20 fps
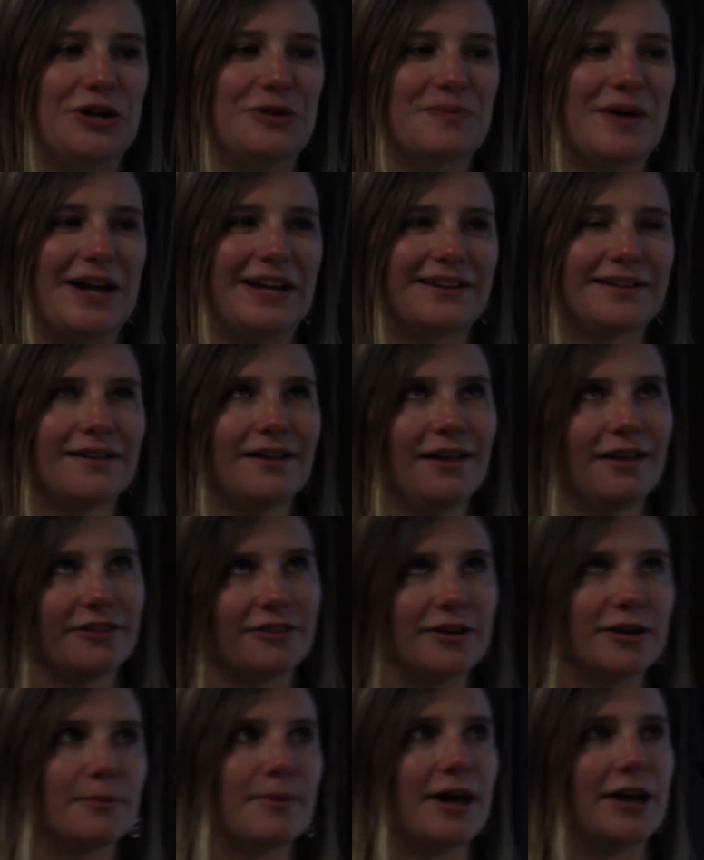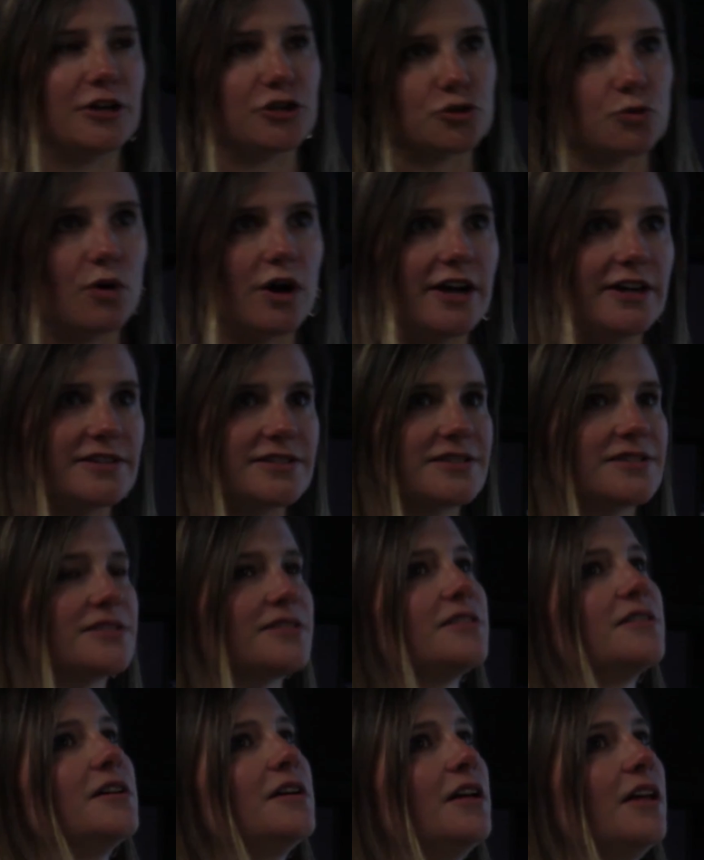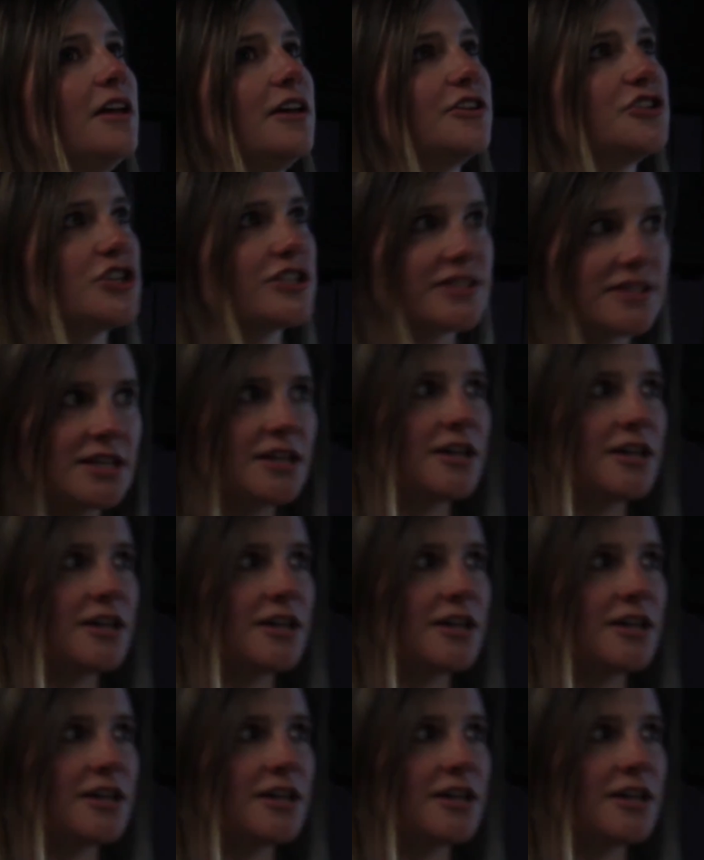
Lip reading: You might think about it twice. Just